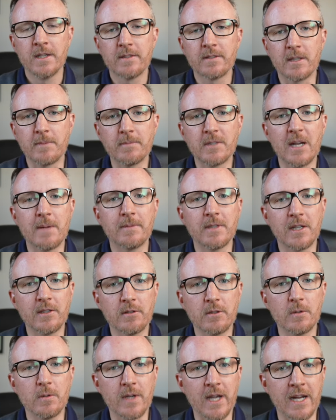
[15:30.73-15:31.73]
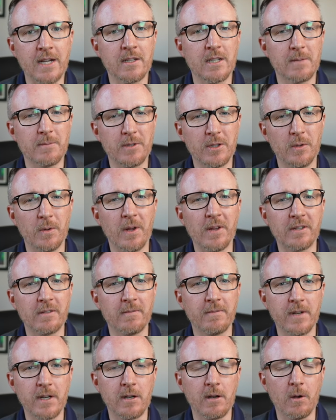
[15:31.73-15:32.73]
Sometimes I do end up doing
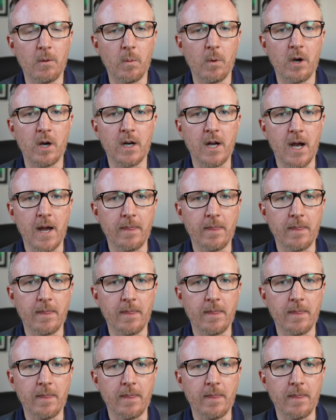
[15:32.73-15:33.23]
some video work